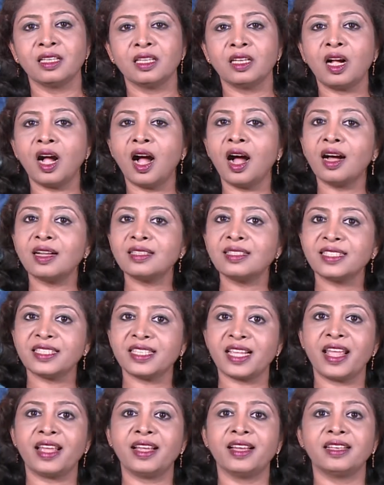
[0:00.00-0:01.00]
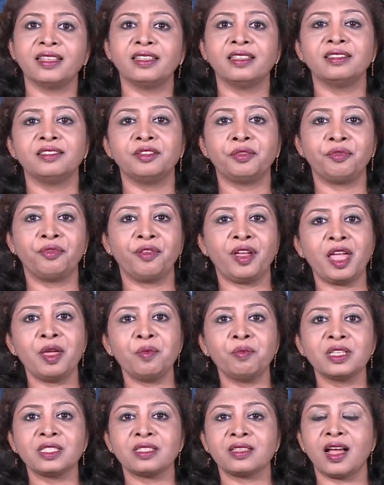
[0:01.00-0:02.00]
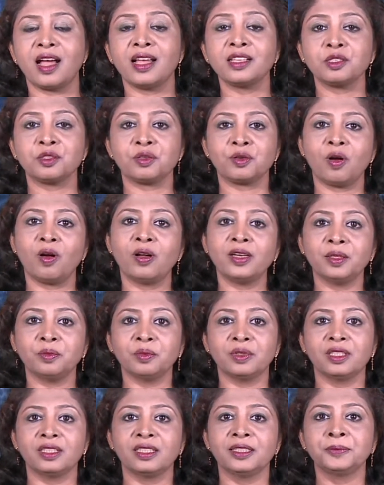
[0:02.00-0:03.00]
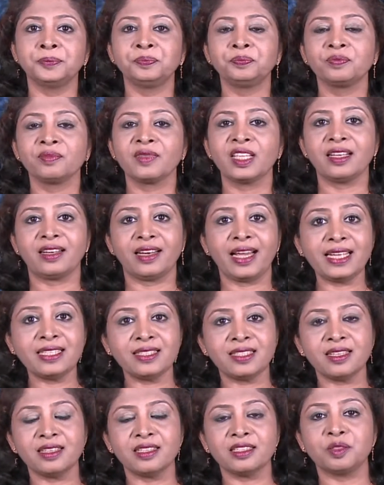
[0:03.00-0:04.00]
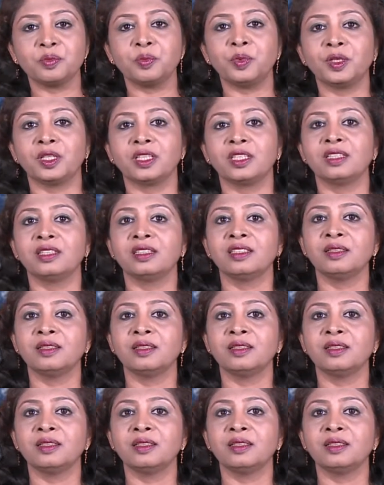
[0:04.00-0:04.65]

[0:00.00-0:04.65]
Carl Sagan, the famous astronomer, writes in his book,